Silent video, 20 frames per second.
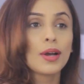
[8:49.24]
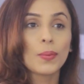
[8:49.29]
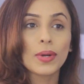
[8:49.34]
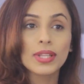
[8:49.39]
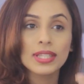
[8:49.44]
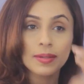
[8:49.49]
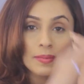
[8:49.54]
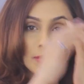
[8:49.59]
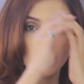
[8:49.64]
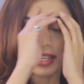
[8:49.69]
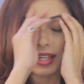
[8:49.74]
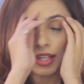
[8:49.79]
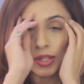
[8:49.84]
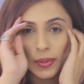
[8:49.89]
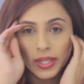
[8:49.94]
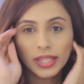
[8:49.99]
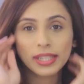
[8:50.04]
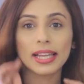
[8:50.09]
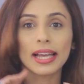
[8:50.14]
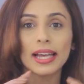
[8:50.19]
Once I'm done
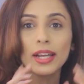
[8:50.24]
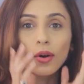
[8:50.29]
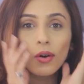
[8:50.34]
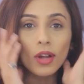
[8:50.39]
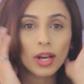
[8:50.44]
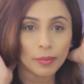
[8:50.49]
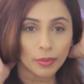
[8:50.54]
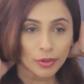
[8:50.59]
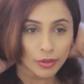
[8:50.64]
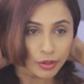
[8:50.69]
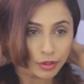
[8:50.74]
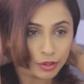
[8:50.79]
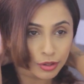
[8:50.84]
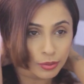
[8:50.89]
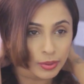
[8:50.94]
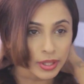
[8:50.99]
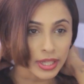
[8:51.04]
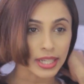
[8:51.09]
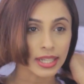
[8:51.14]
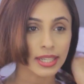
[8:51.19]
doing that, all I'm going to
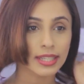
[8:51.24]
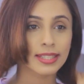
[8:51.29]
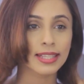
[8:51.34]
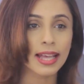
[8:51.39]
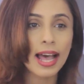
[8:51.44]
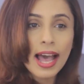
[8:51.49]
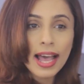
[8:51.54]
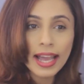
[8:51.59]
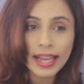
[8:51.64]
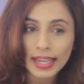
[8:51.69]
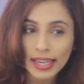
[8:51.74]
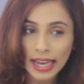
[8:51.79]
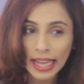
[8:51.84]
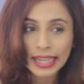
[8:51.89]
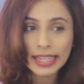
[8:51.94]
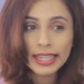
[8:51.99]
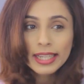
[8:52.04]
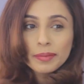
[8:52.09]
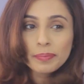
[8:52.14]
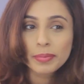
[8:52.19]
do is, I
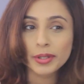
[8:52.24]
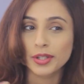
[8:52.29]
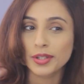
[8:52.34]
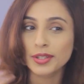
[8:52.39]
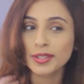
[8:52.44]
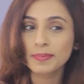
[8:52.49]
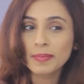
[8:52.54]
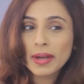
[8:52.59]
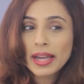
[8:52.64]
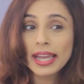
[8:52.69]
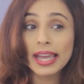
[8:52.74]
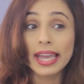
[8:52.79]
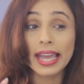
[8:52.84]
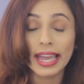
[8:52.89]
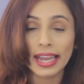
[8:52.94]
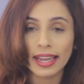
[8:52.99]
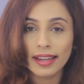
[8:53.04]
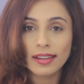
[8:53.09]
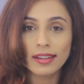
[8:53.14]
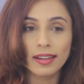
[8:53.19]
like it because my
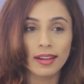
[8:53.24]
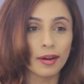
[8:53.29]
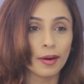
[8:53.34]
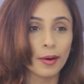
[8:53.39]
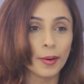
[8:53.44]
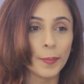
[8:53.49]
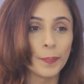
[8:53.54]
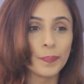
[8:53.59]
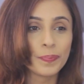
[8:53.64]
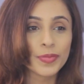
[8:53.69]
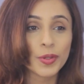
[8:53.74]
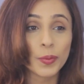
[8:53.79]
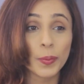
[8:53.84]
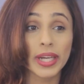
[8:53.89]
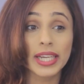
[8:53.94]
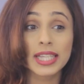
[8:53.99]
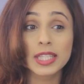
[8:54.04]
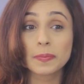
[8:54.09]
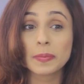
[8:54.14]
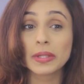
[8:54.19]
hair, the
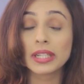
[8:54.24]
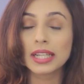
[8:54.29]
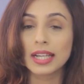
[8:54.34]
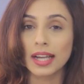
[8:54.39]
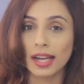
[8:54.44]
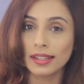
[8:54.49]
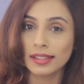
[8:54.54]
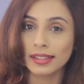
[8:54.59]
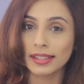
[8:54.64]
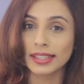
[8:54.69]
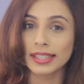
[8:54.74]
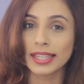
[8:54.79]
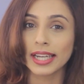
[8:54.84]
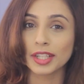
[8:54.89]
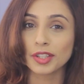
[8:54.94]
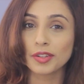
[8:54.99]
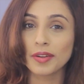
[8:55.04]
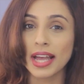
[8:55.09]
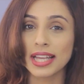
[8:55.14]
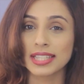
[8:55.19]
way it's been cut, it
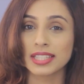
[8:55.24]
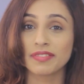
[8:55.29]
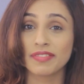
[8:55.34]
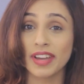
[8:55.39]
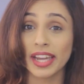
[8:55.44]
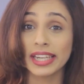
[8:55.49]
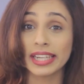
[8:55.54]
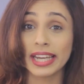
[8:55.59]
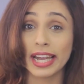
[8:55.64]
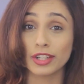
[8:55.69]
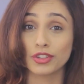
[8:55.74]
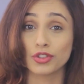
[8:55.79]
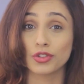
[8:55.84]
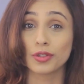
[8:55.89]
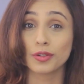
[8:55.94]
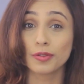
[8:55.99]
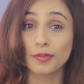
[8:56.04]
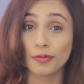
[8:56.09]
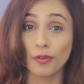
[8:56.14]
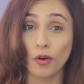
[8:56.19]
kind of has a very
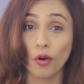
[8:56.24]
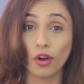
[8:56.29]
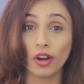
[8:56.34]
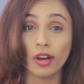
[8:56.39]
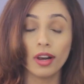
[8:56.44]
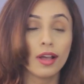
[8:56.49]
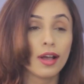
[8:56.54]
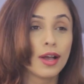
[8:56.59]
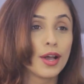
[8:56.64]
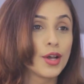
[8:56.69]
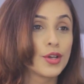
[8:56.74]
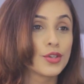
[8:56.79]
natural fall.